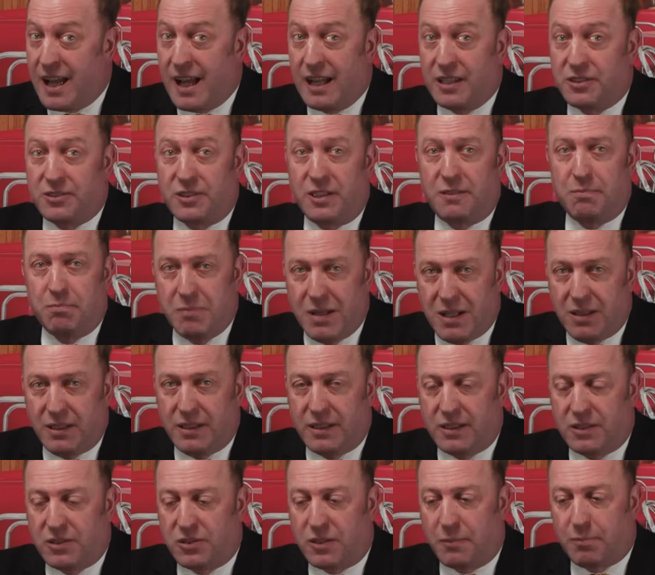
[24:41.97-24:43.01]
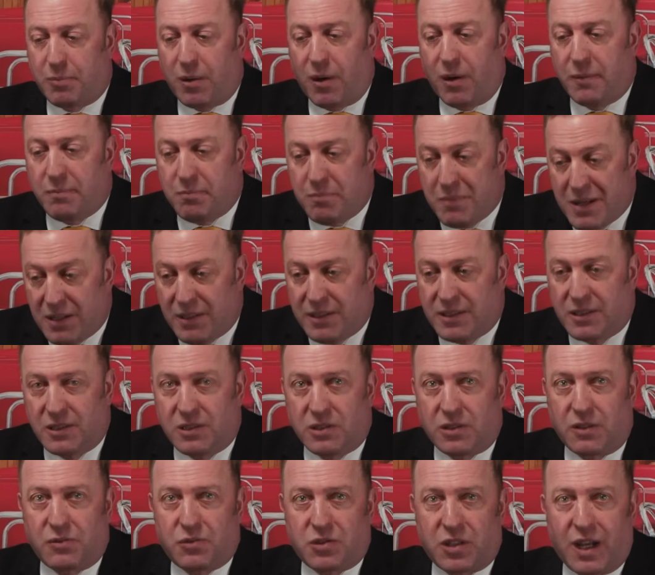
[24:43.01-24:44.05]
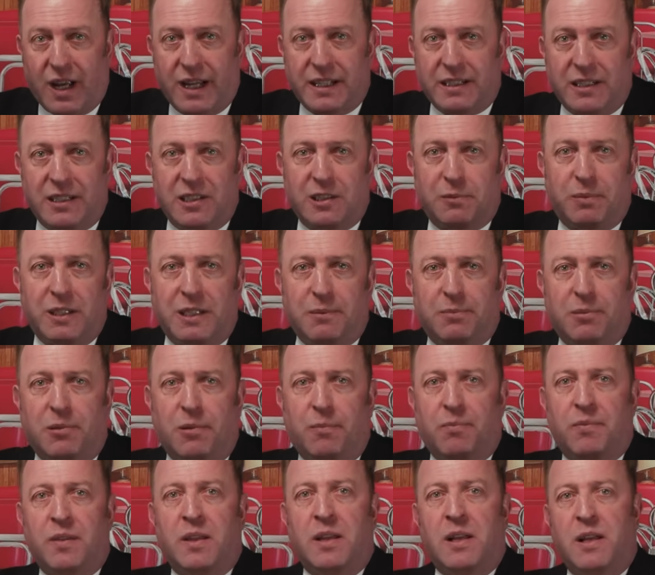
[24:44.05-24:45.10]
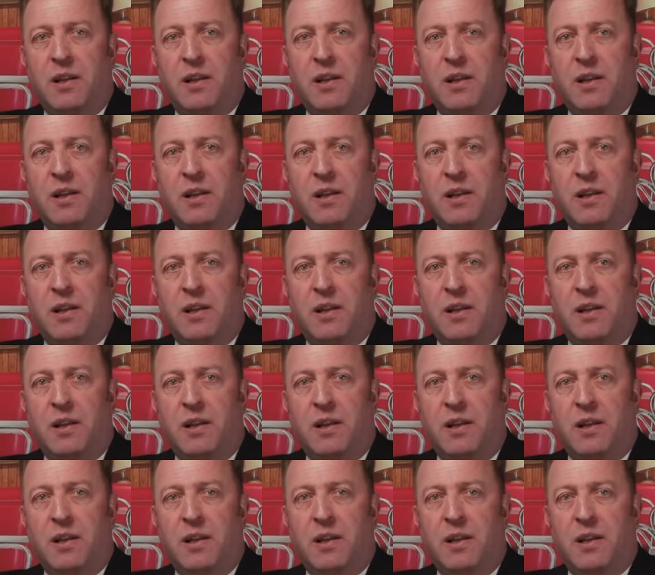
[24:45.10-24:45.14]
as did millions upon millions of Chinese people.